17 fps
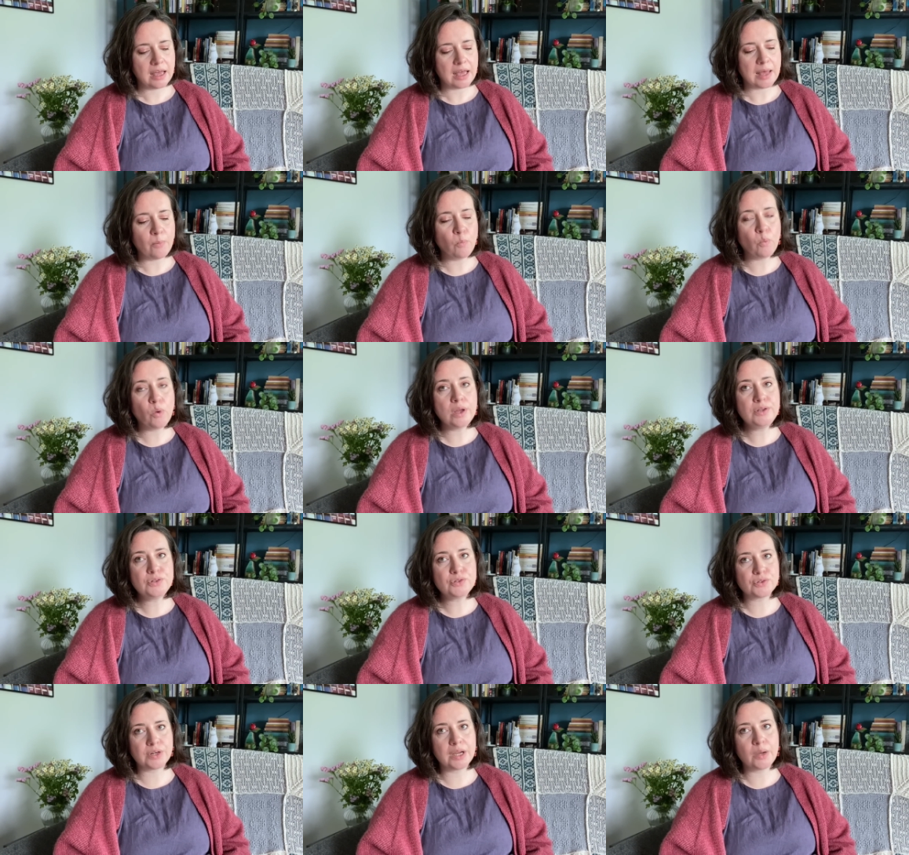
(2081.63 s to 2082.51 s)
I'm
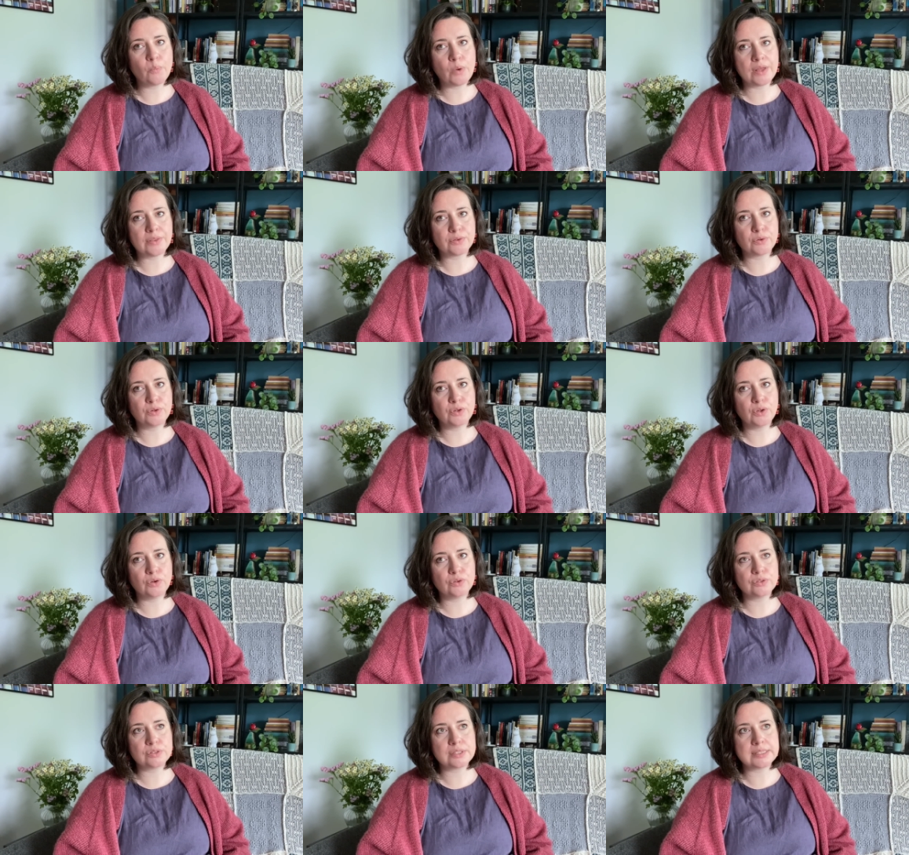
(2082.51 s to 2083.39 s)
wondering whether or
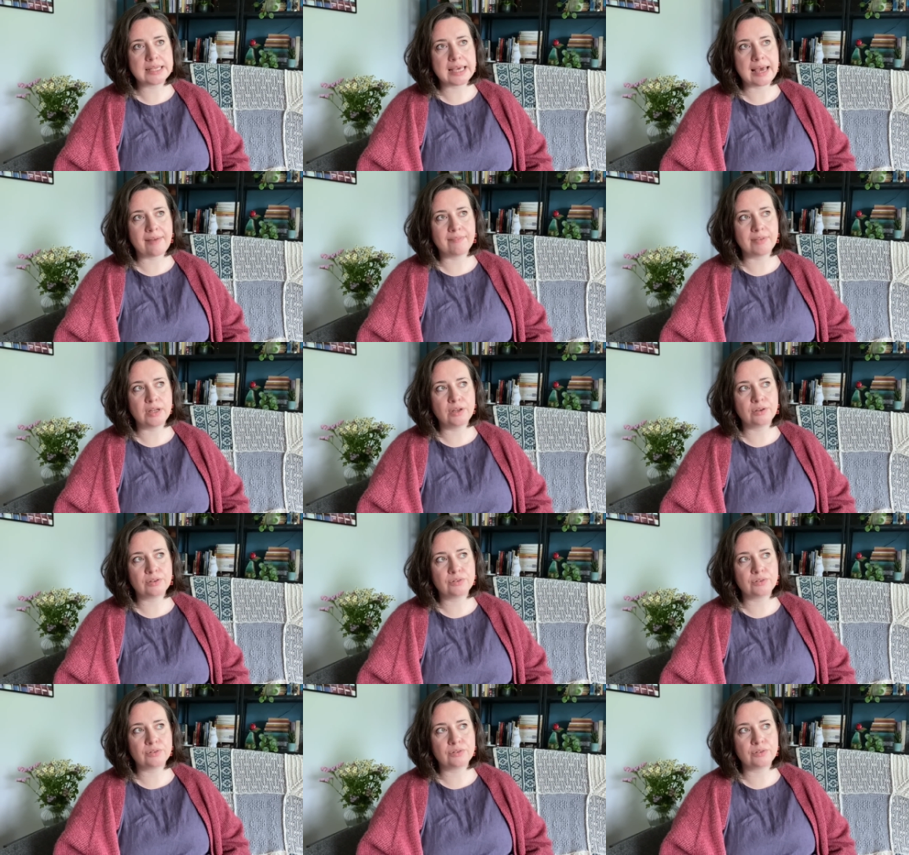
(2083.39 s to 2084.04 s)
not to have a look